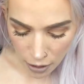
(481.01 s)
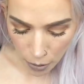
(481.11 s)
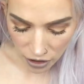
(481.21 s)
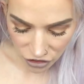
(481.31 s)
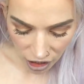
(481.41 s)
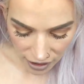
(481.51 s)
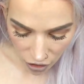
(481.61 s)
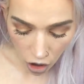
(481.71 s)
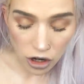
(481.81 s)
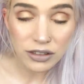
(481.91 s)
nail polish I
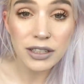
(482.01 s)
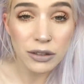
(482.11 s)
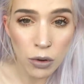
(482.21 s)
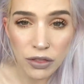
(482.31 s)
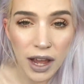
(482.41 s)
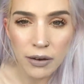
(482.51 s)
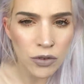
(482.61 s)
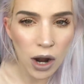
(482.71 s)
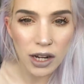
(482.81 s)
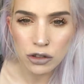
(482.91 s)
got is one that
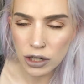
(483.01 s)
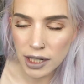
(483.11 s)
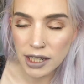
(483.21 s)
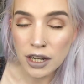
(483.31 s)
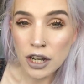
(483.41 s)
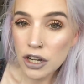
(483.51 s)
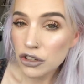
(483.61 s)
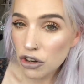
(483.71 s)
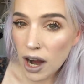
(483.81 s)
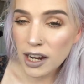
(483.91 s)
I've not actually
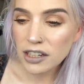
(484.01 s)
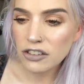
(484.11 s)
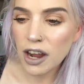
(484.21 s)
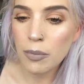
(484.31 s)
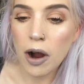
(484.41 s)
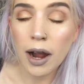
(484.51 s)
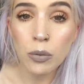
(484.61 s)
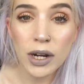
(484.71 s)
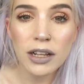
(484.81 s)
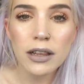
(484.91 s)
tried yet, but I
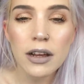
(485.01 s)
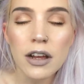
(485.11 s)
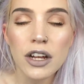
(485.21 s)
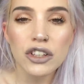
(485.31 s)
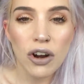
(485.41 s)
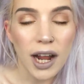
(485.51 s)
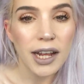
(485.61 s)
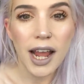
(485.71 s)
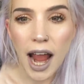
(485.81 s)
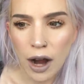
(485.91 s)
will try
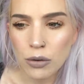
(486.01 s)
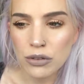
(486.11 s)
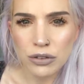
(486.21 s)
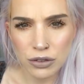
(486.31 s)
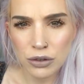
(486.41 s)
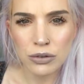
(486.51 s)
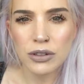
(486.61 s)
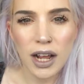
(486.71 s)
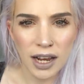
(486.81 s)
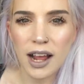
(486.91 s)
it out
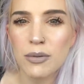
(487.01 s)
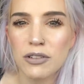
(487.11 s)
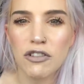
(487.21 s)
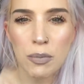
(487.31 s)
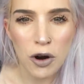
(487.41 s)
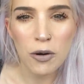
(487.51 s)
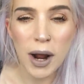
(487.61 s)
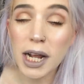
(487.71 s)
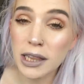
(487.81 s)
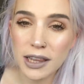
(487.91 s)
soon, and I will report
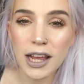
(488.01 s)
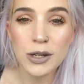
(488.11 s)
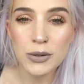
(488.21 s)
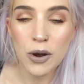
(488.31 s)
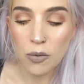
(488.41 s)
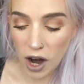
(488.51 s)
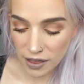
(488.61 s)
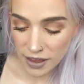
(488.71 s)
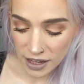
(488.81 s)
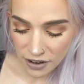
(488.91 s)
back and let you know what
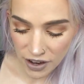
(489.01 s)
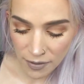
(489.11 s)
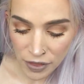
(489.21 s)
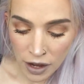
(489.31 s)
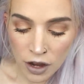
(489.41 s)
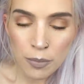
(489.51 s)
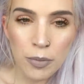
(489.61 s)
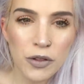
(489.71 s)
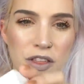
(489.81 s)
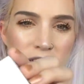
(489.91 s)
I think of it.
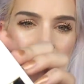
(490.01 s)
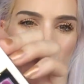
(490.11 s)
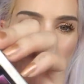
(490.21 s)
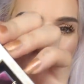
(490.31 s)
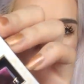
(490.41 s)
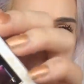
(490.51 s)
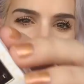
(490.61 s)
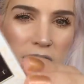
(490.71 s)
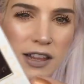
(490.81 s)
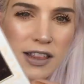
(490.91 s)
But this one is
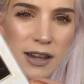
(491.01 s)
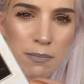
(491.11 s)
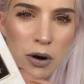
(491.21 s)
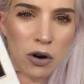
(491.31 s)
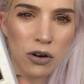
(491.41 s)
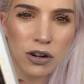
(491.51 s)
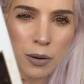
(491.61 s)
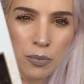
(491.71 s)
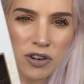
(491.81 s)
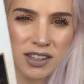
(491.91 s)
by the Born
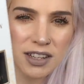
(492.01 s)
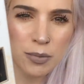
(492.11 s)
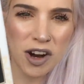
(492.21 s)
Pretty